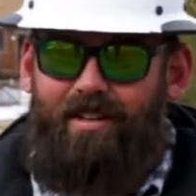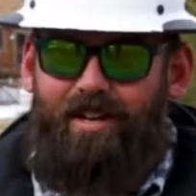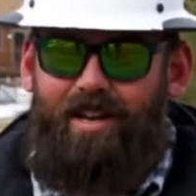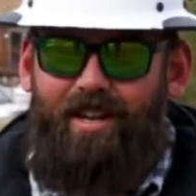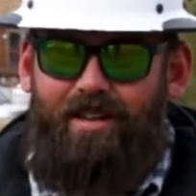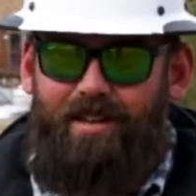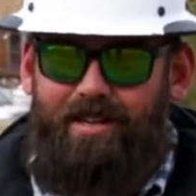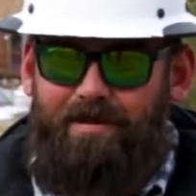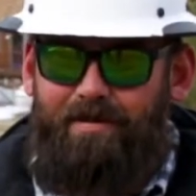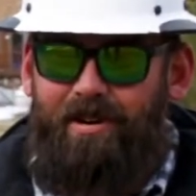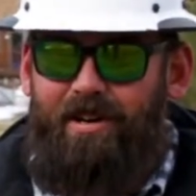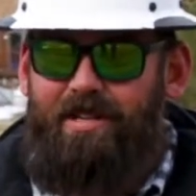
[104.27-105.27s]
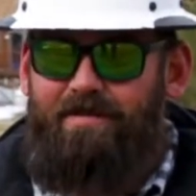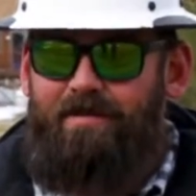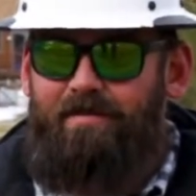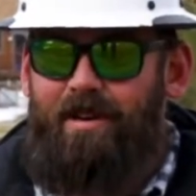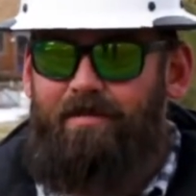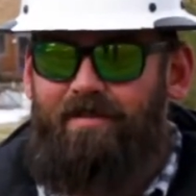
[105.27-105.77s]
The experience
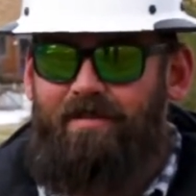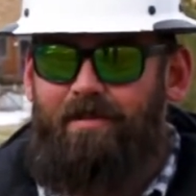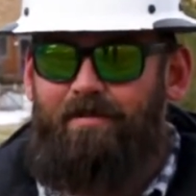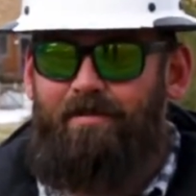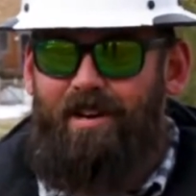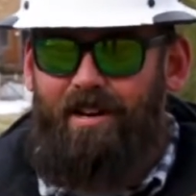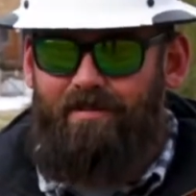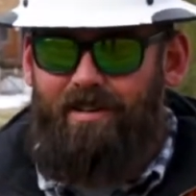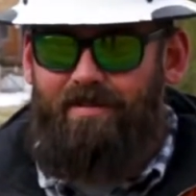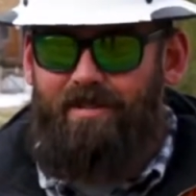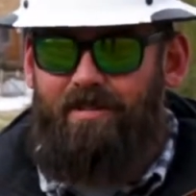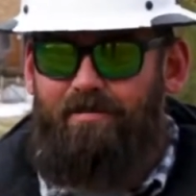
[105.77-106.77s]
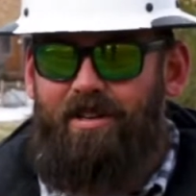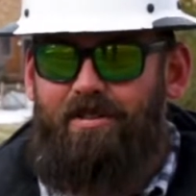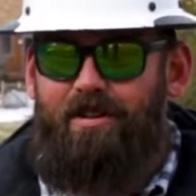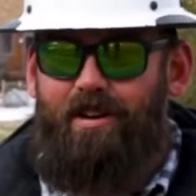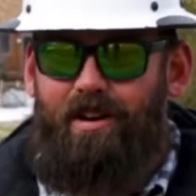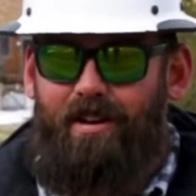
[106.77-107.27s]
from coming from the Platte River to Big
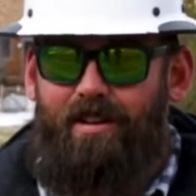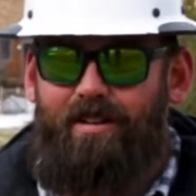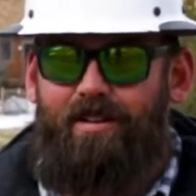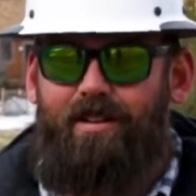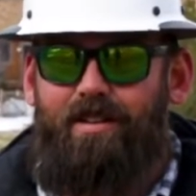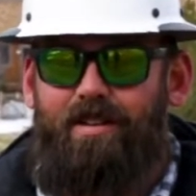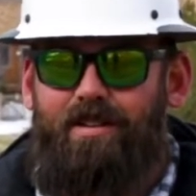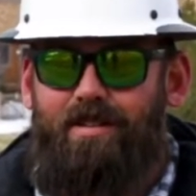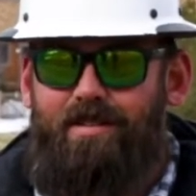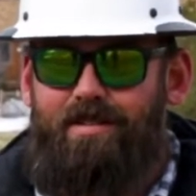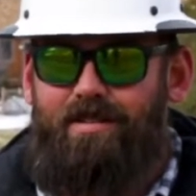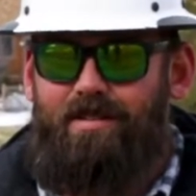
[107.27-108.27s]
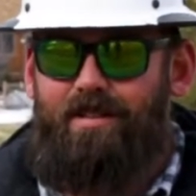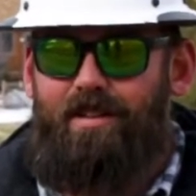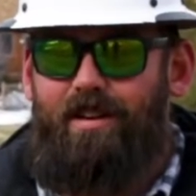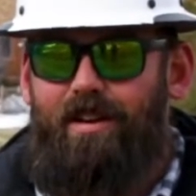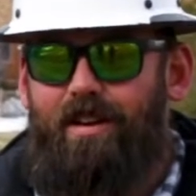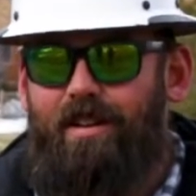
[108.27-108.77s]
Dry is
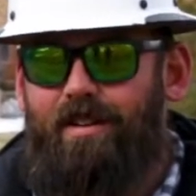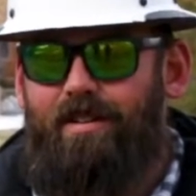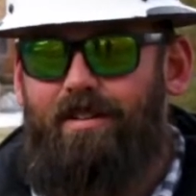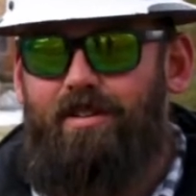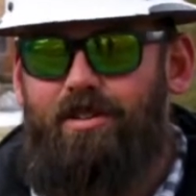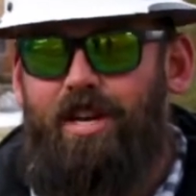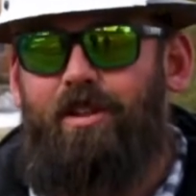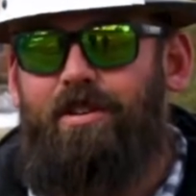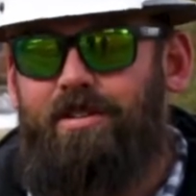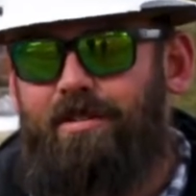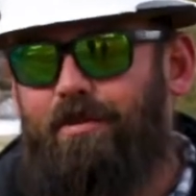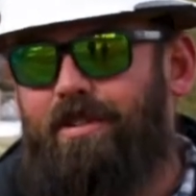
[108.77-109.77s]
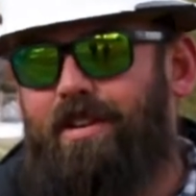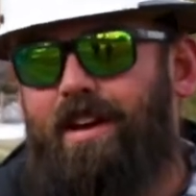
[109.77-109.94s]
challenging with the